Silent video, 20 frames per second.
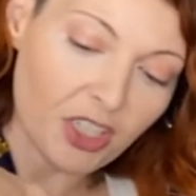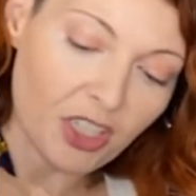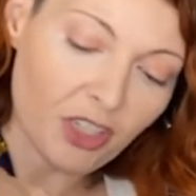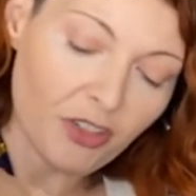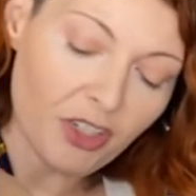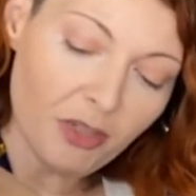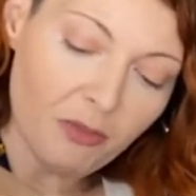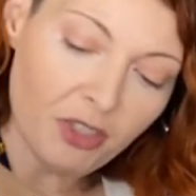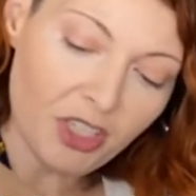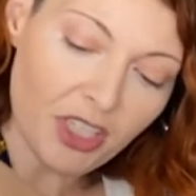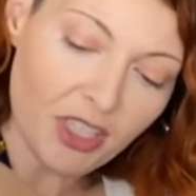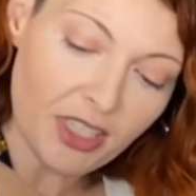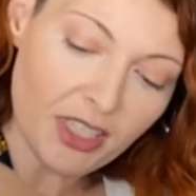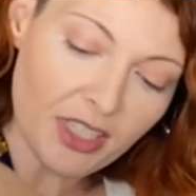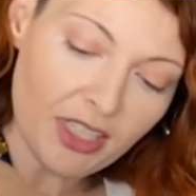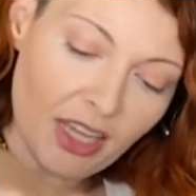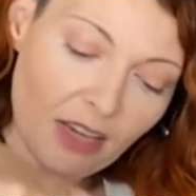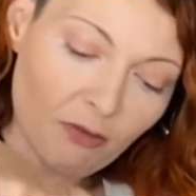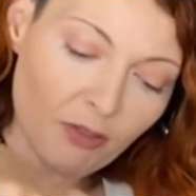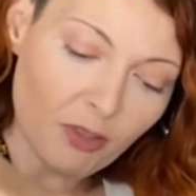The cream cheese is
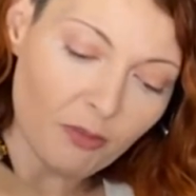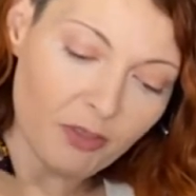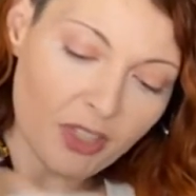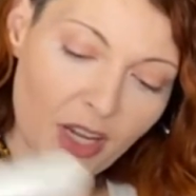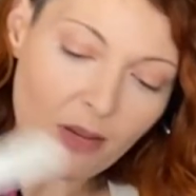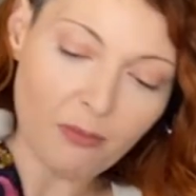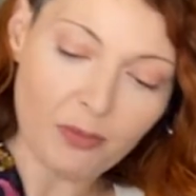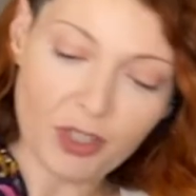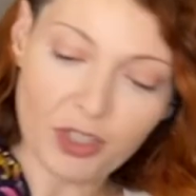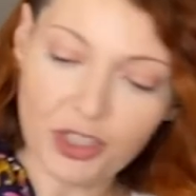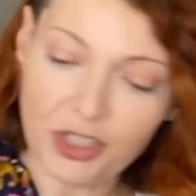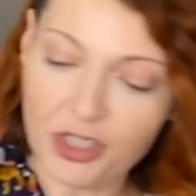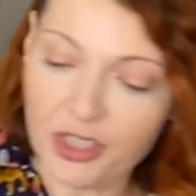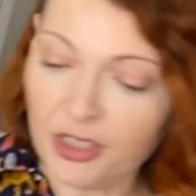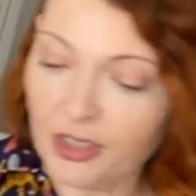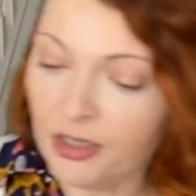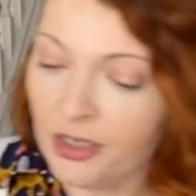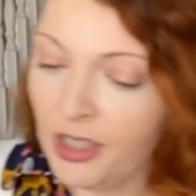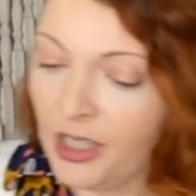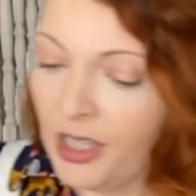at room temperature.
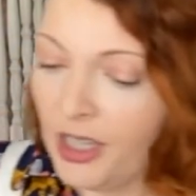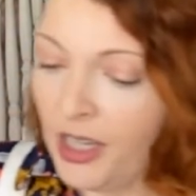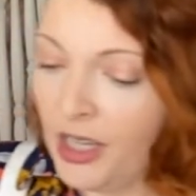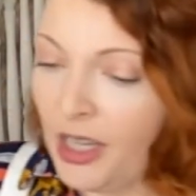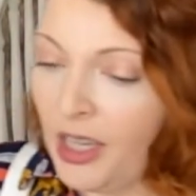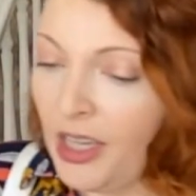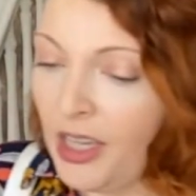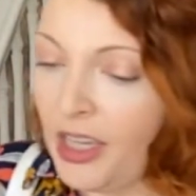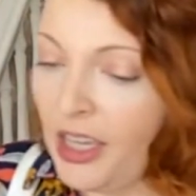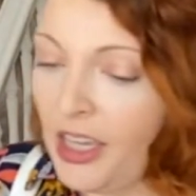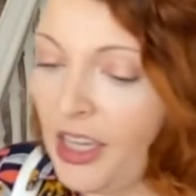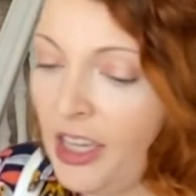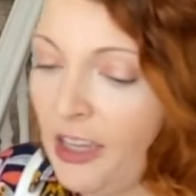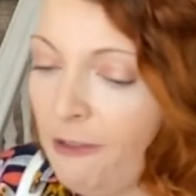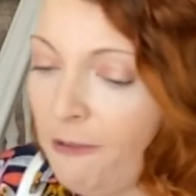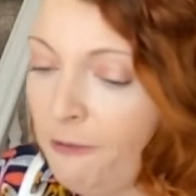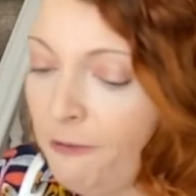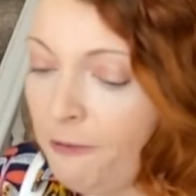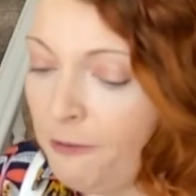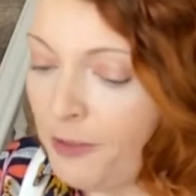If
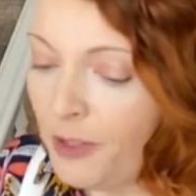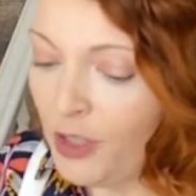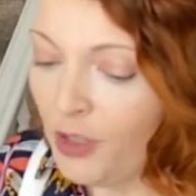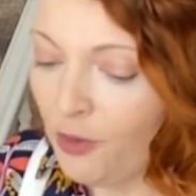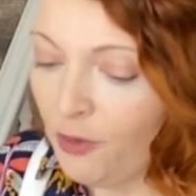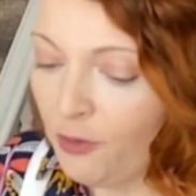you